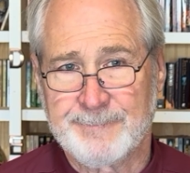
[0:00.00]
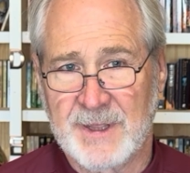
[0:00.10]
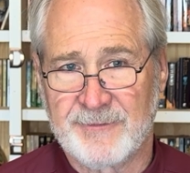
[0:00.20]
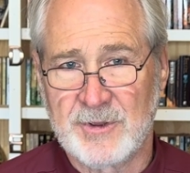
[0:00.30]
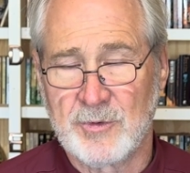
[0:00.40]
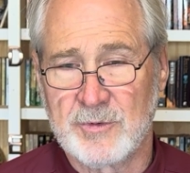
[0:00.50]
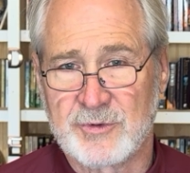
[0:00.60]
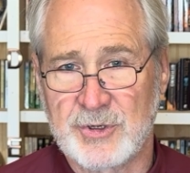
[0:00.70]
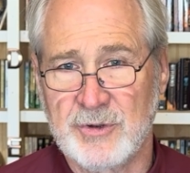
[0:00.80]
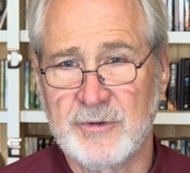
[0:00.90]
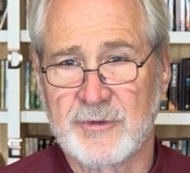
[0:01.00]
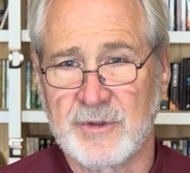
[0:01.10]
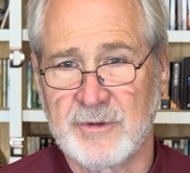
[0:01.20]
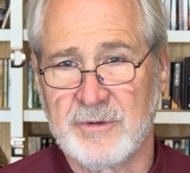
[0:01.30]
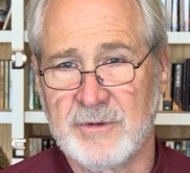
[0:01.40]
if you choose
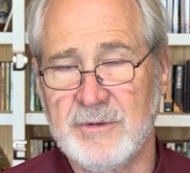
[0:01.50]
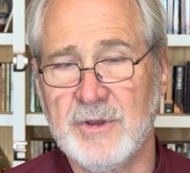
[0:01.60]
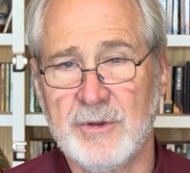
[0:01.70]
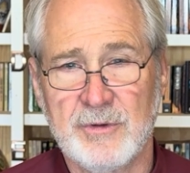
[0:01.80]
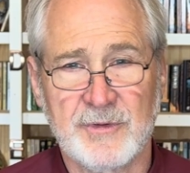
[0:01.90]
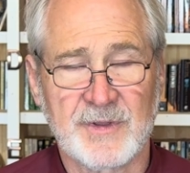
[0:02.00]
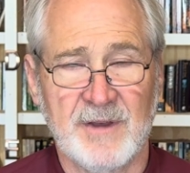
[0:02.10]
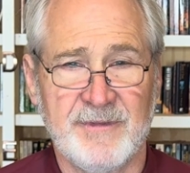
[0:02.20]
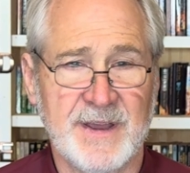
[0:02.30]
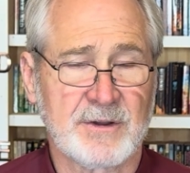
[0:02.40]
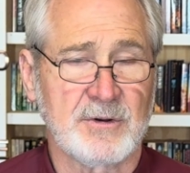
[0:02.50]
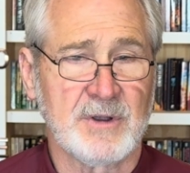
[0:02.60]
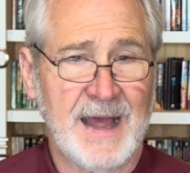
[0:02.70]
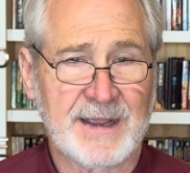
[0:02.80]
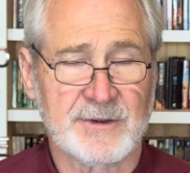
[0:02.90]
to use a vehicle
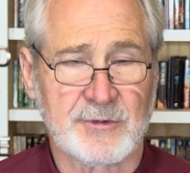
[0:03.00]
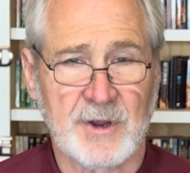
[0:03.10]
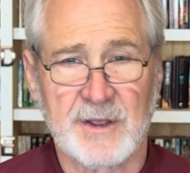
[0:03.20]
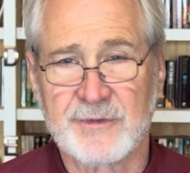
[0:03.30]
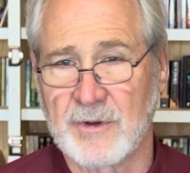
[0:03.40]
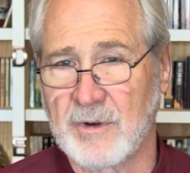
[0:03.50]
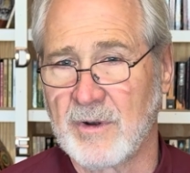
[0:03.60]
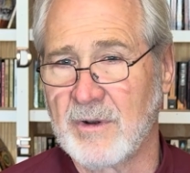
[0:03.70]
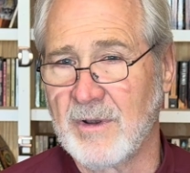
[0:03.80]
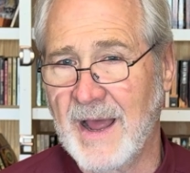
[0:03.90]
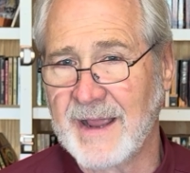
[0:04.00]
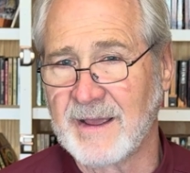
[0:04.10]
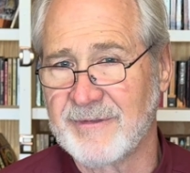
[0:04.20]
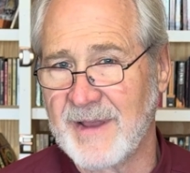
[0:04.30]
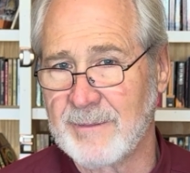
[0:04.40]
like a trust or like
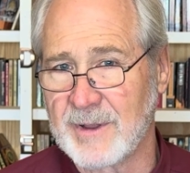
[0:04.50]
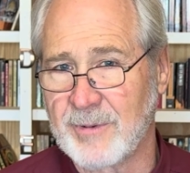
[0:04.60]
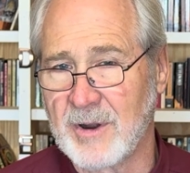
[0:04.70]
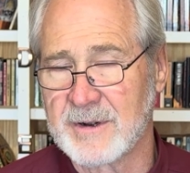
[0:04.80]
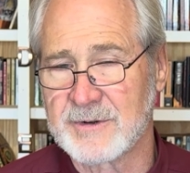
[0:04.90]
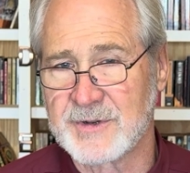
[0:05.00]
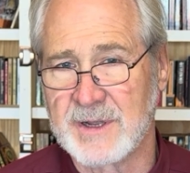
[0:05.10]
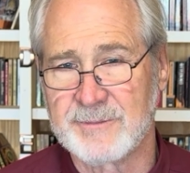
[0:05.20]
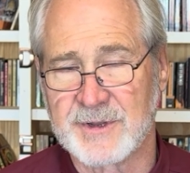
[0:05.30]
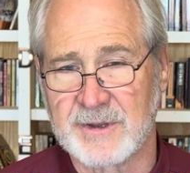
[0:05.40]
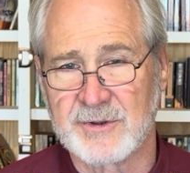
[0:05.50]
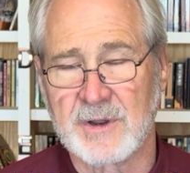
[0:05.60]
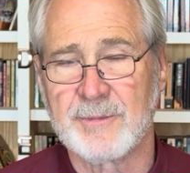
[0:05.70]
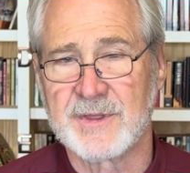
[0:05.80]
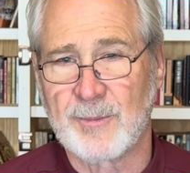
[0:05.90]
a family partnership to
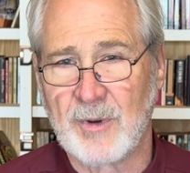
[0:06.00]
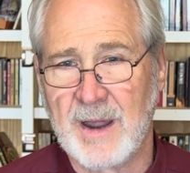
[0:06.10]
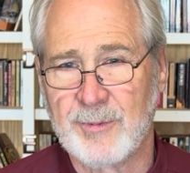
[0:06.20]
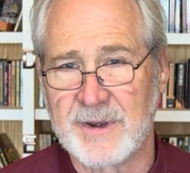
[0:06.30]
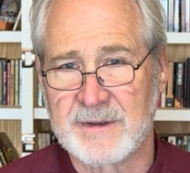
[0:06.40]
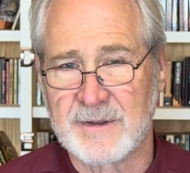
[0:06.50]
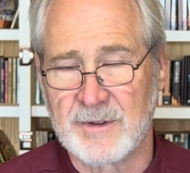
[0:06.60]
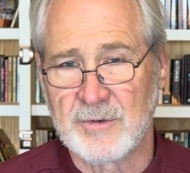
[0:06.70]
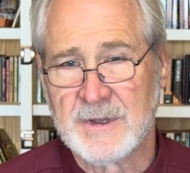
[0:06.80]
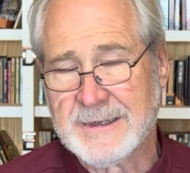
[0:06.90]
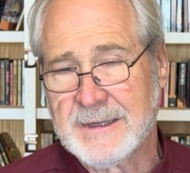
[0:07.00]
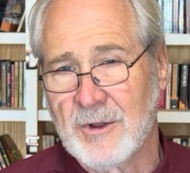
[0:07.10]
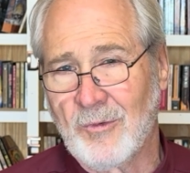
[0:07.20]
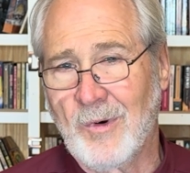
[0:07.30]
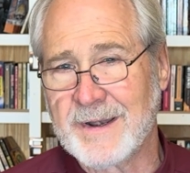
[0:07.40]
contribute the property to,
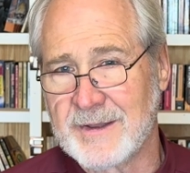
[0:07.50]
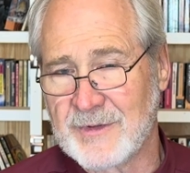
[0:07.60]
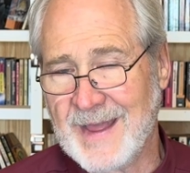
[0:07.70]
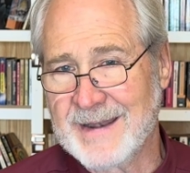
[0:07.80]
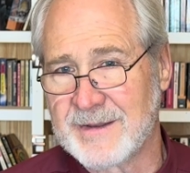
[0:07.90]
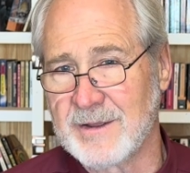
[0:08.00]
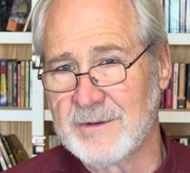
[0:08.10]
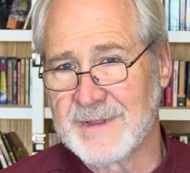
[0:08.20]
what does that do?